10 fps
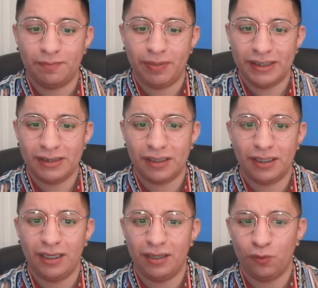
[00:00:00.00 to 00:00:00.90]

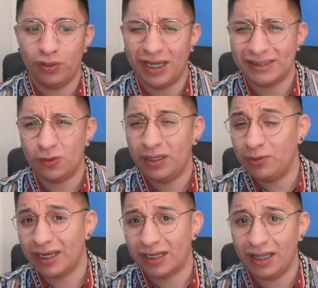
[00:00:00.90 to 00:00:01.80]
basically, will I still be
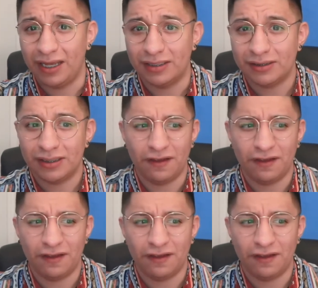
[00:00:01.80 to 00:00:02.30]
able to get clients?